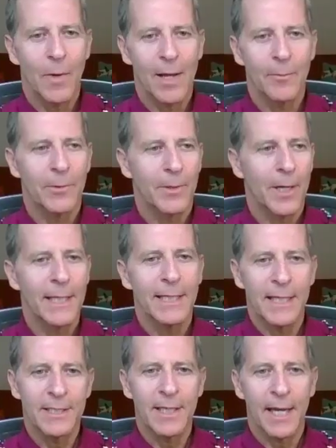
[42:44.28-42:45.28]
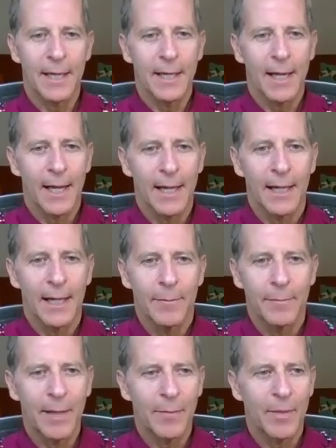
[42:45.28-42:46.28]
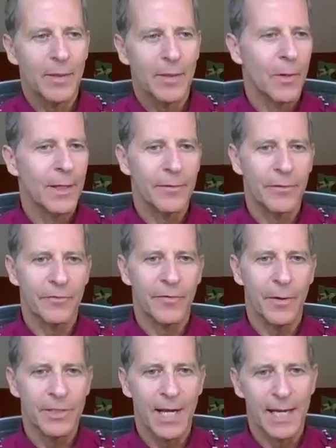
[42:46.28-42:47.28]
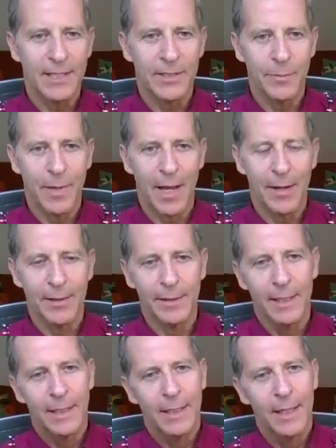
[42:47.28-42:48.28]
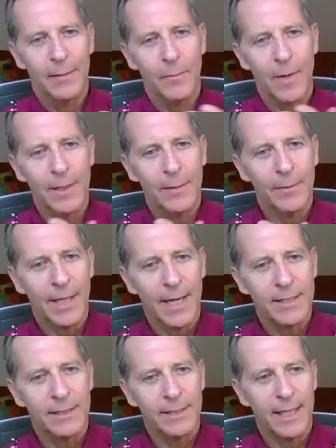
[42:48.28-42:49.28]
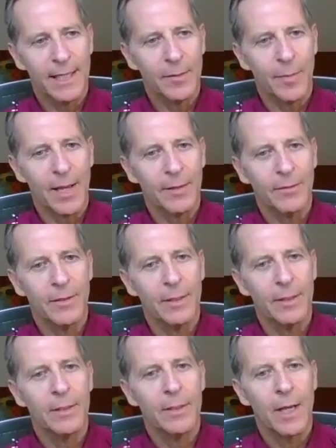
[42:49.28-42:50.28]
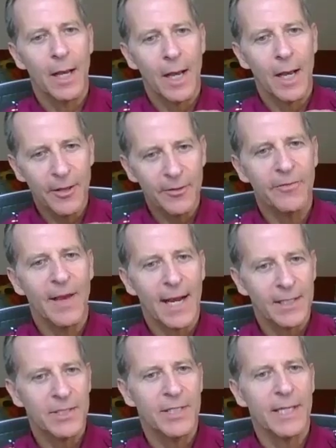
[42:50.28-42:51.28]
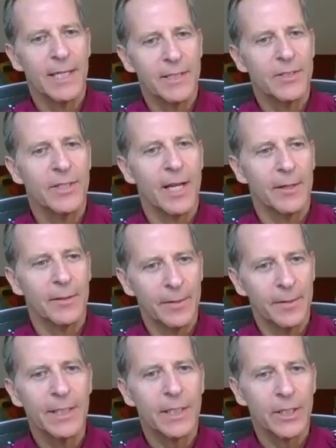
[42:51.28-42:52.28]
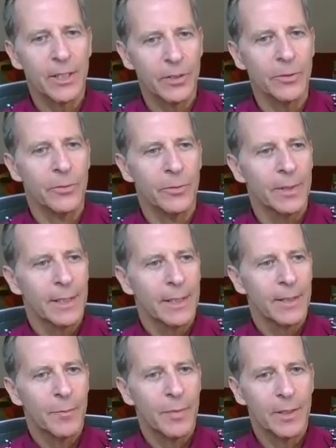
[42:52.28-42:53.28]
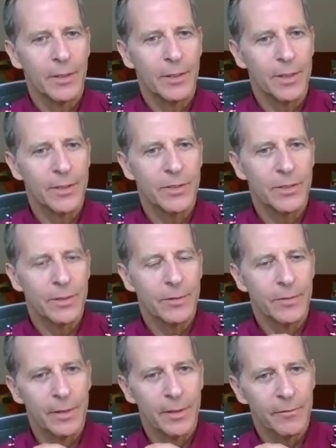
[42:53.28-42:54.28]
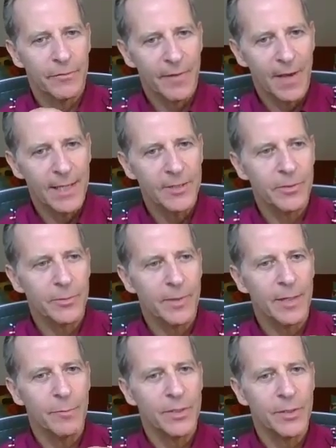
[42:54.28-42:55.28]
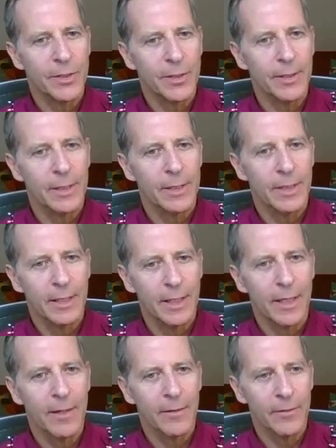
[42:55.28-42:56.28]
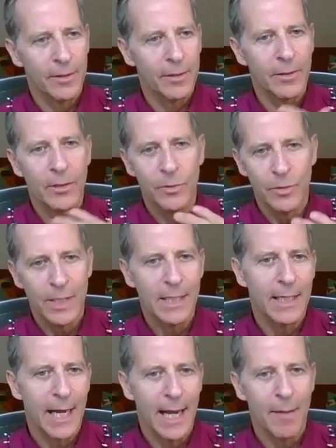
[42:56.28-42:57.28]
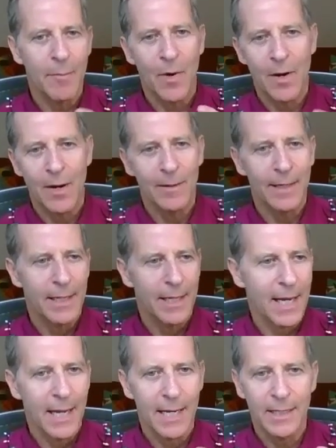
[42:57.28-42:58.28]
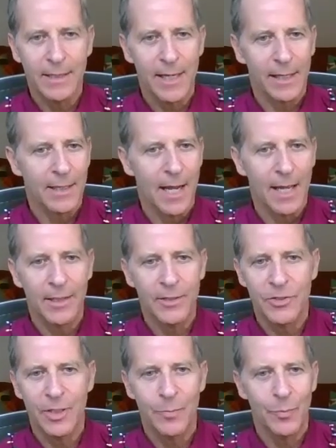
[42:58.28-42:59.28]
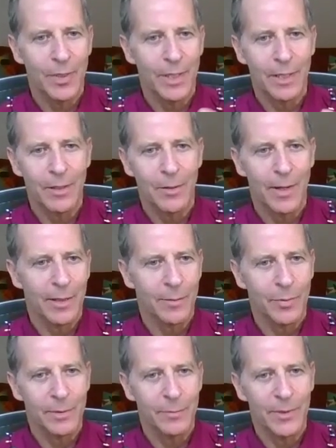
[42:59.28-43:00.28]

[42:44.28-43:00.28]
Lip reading: while we're on this, maybe one of the folks asked about it. Why don't we ask Len about the other vaccines that are in the queue? Because the Pfizer and Moderna, they're the unique mRNA technology, pretty incredible. I